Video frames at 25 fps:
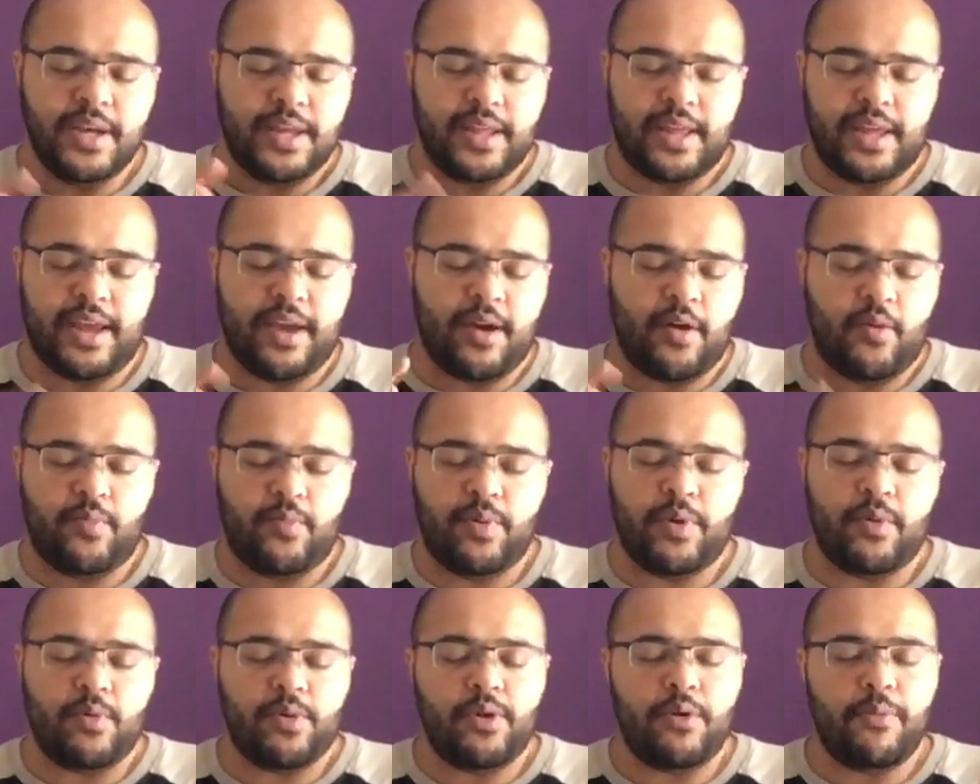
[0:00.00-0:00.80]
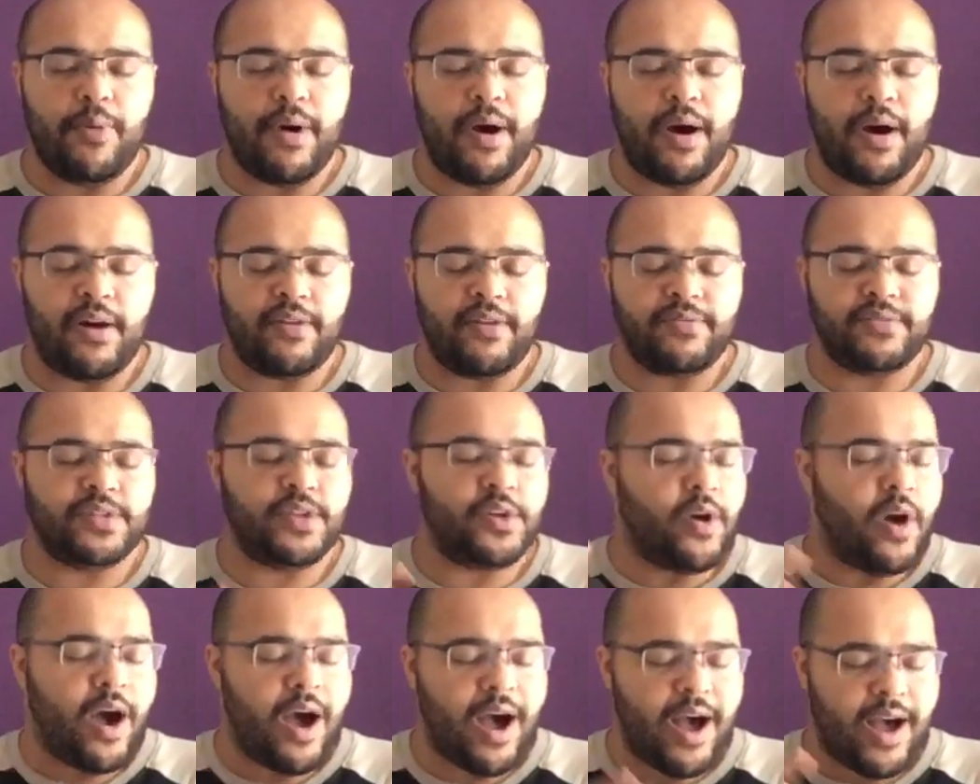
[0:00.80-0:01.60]
They help you on your path to
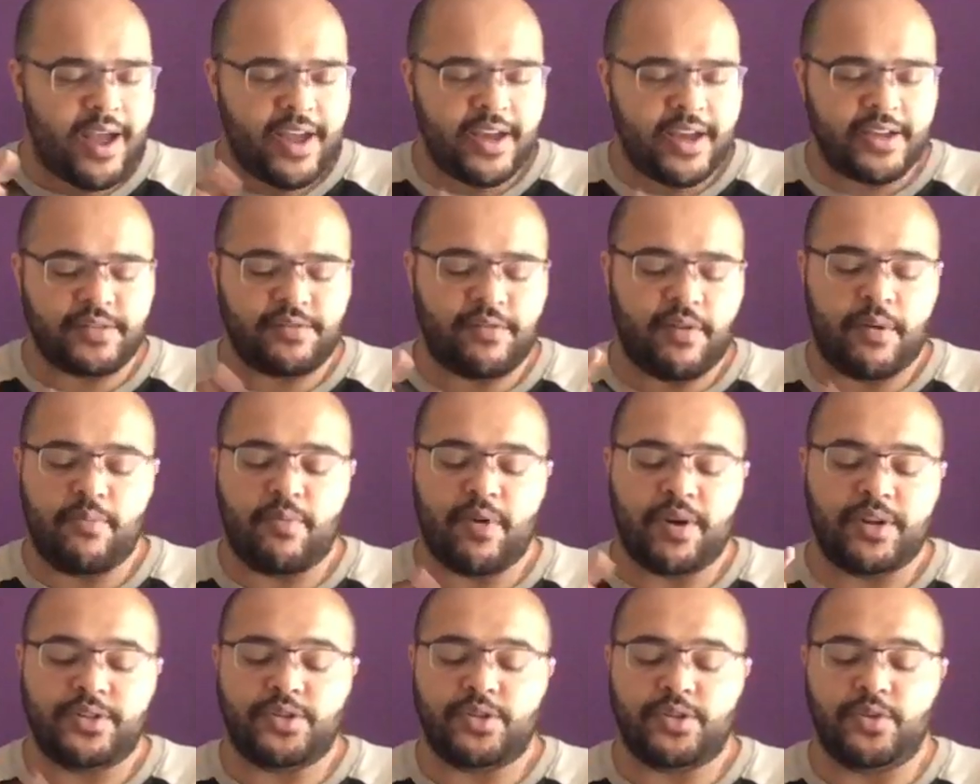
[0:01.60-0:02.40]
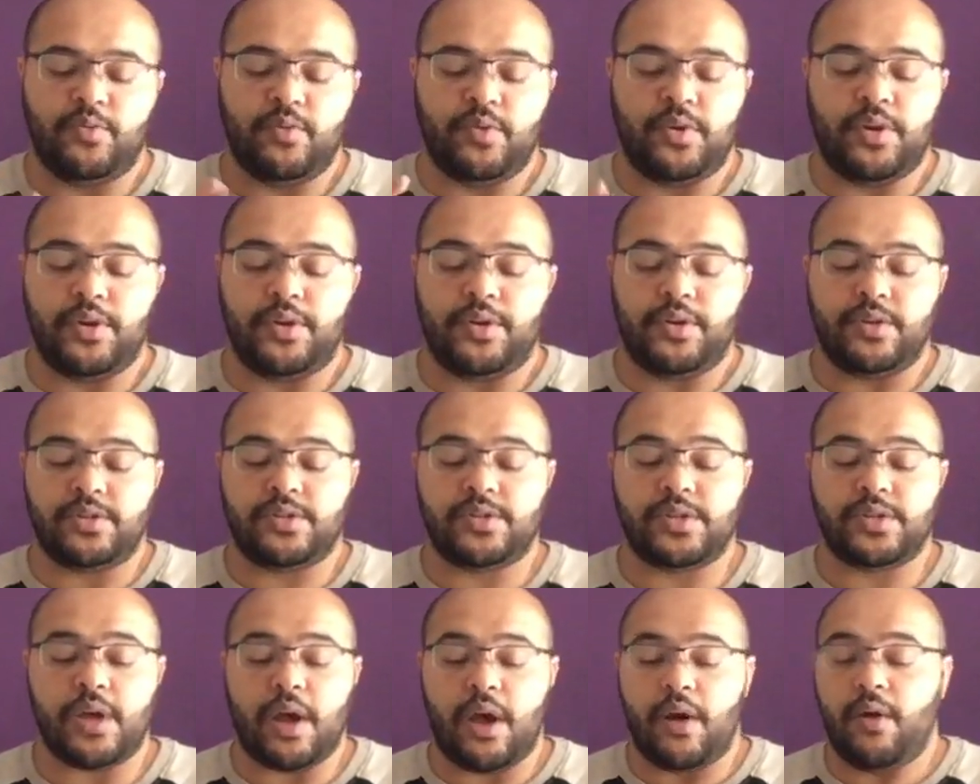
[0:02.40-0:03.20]
your highest vibrational good.
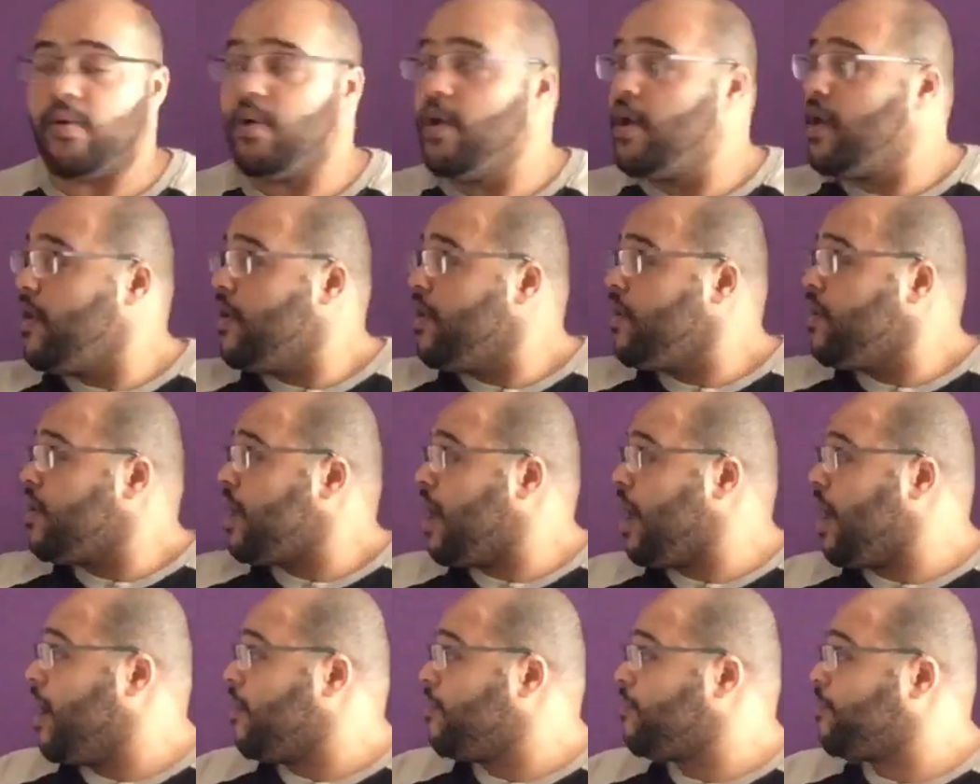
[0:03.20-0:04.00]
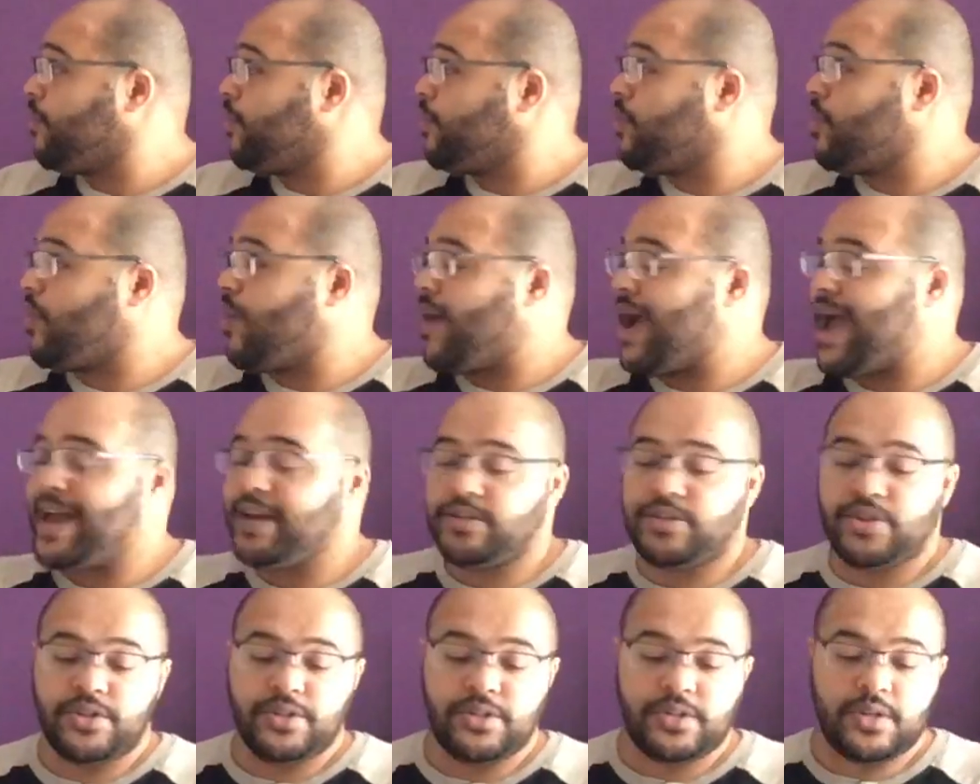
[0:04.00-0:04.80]
So, uh, for your
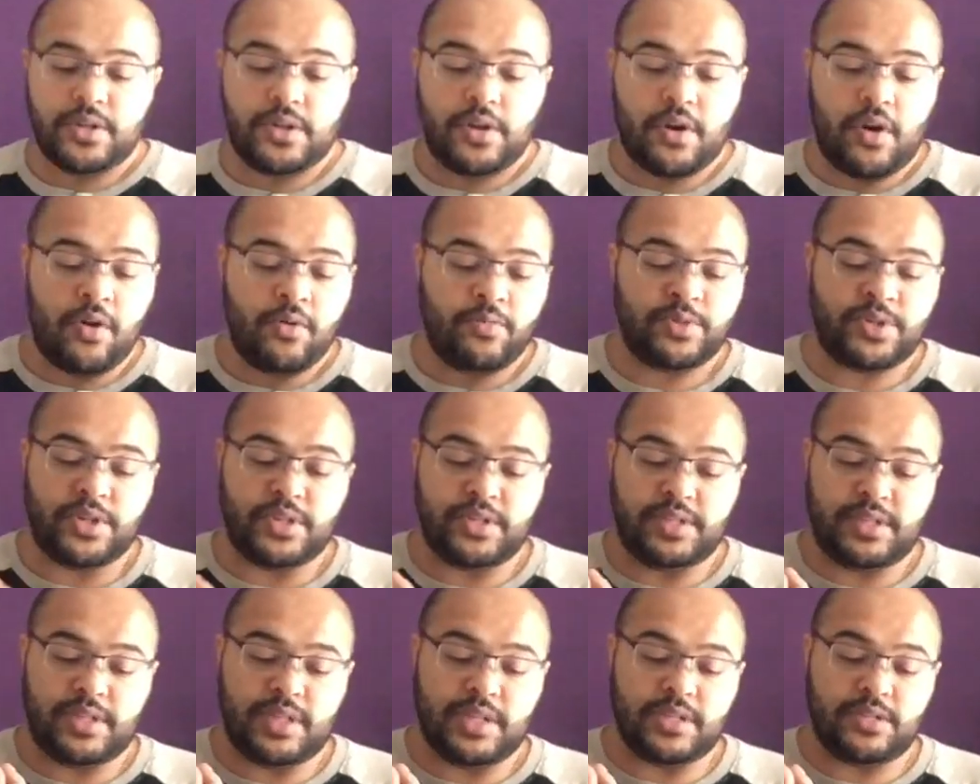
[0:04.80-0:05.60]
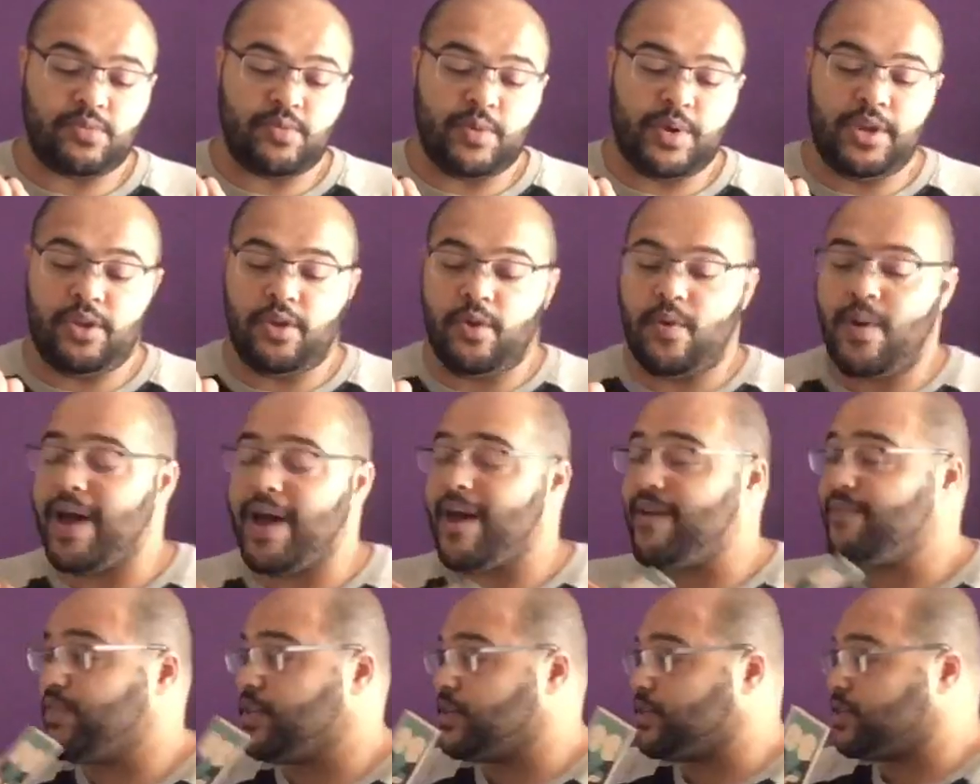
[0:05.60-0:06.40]
actions and options this week, you
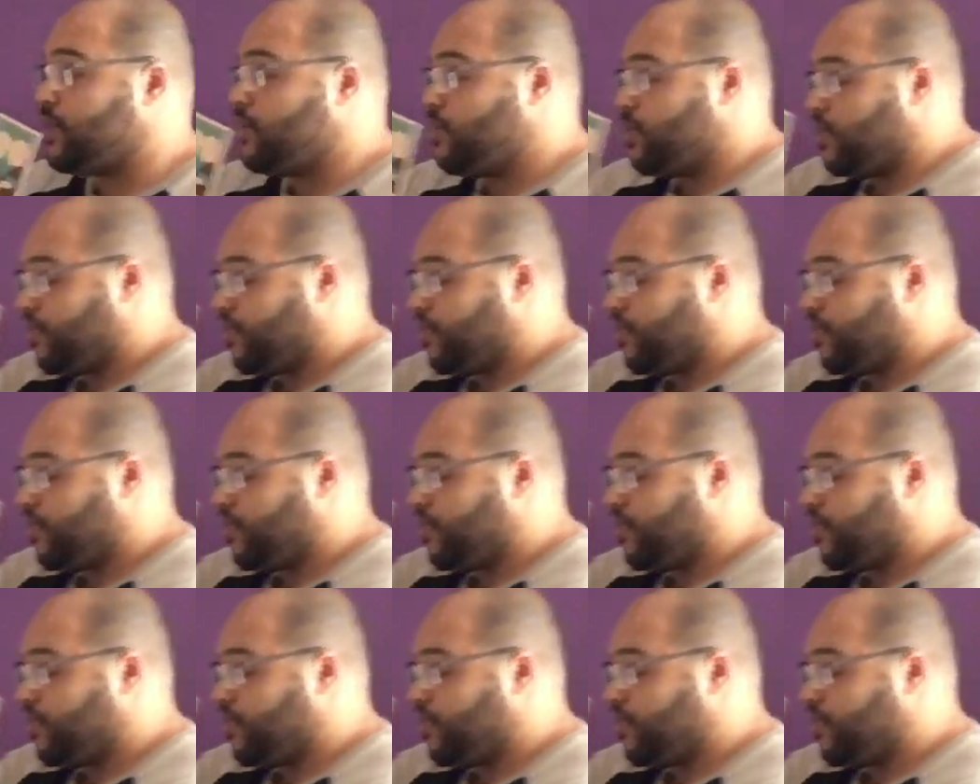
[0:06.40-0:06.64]
have the Two